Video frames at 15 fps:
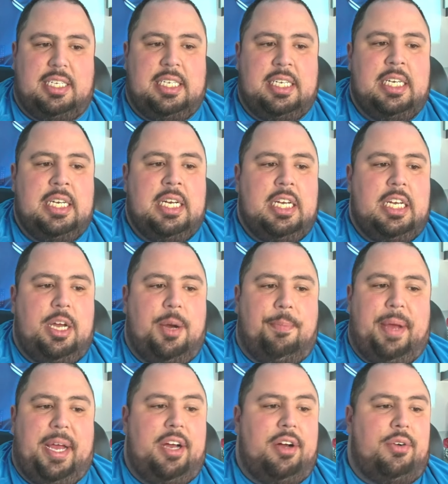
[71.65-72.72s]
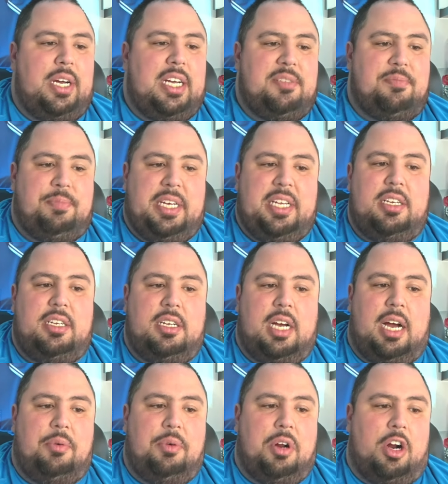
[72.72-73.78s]
And you know, Bello has been,
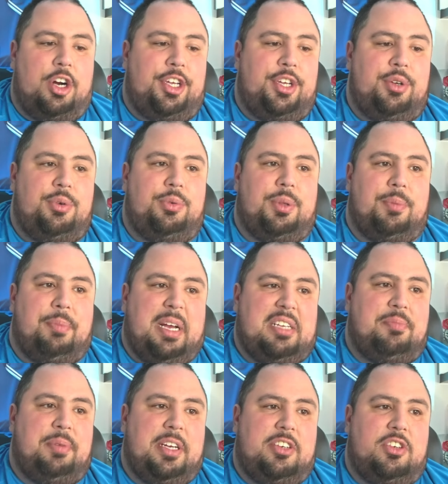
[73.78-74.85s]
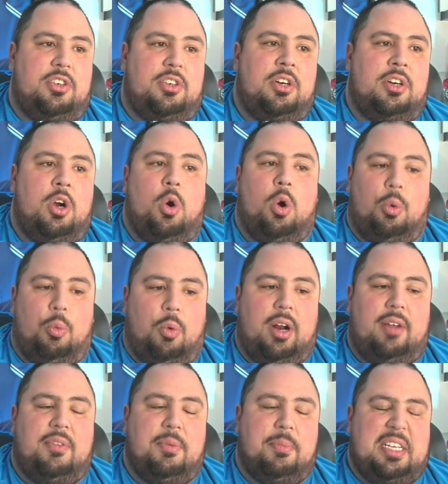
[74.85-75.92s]
I would argue, the best pitcher or one
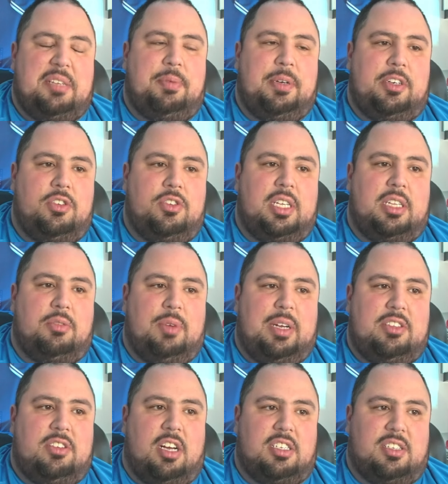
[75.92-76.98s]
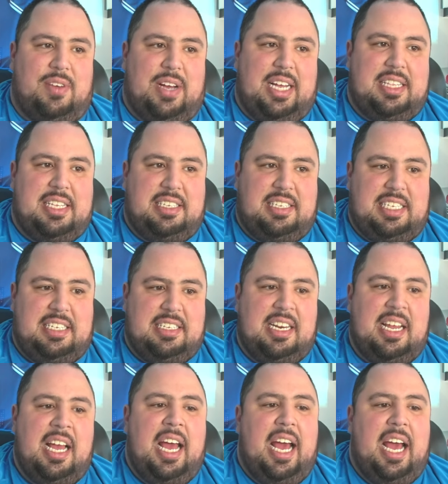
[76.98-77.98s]
of the best pitchers that the Red Sox have had this season.